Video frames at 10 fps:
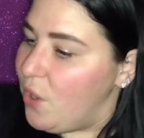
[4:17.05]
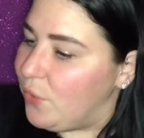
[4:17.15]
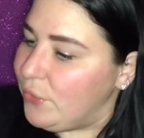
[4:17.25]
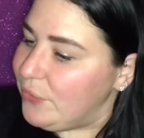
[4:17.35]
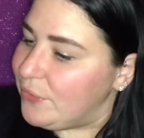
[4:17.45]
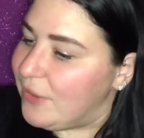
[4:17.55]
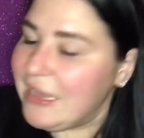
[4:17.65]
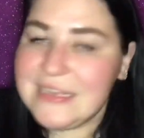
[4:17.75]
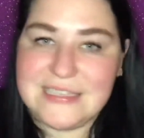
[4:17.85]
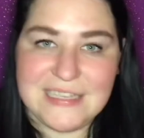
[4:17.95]
Ooh,
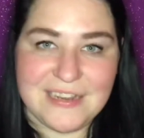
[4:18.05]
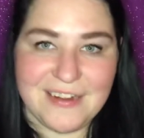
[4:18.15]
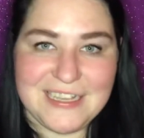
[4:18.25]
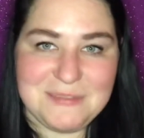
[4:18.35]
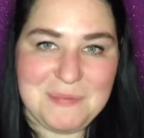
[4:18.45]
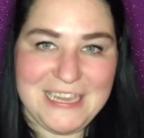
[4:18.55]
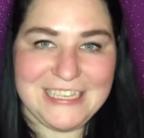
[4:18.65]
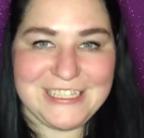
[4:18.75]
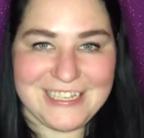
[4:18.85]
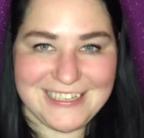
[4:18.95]
Stingray's
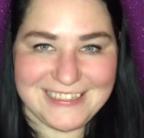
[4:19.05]
Peach.